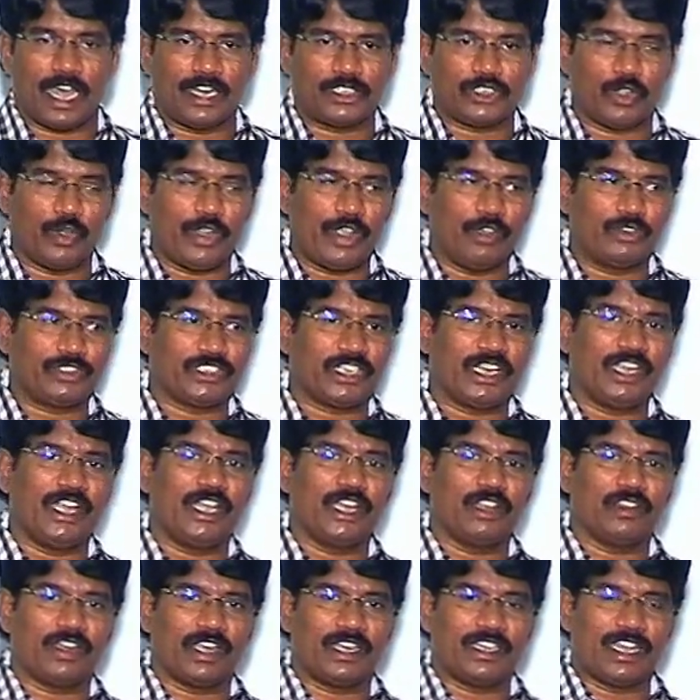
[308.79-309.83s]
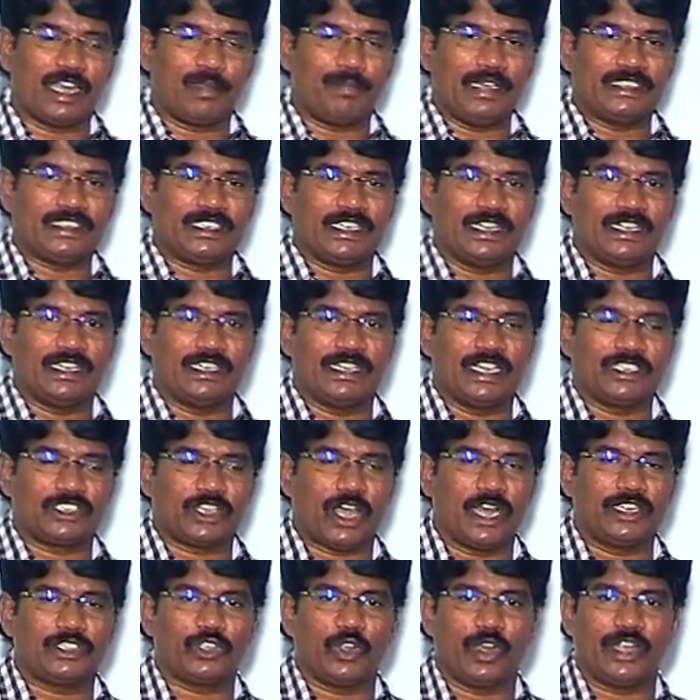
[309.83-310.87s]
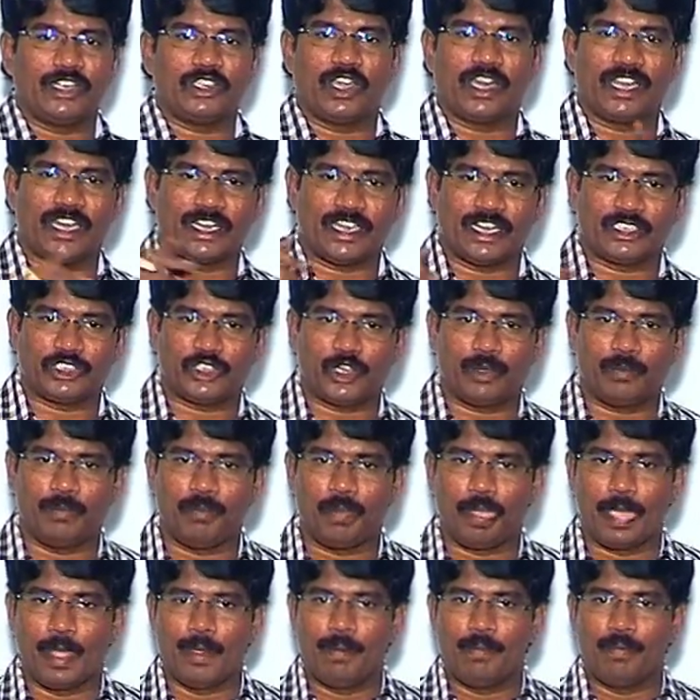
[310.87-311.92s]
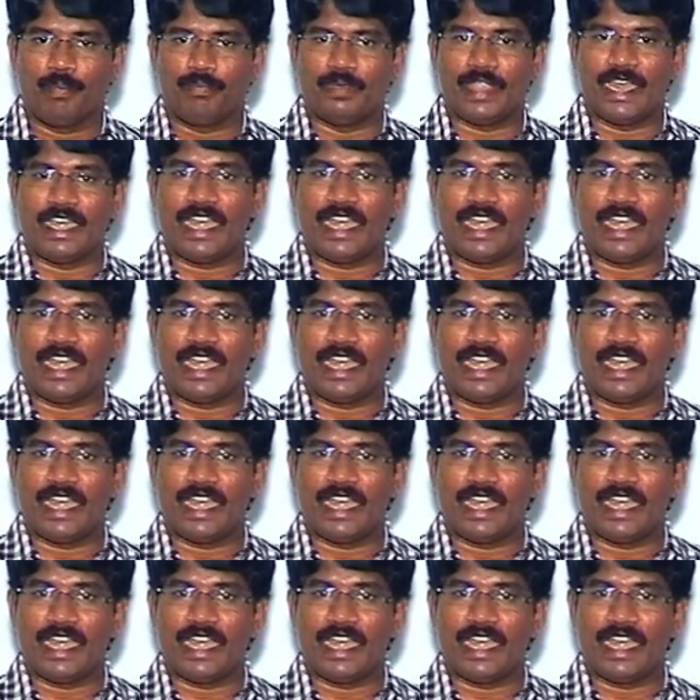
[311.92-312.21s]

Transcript: the salt solution into the salt solution to the test tube.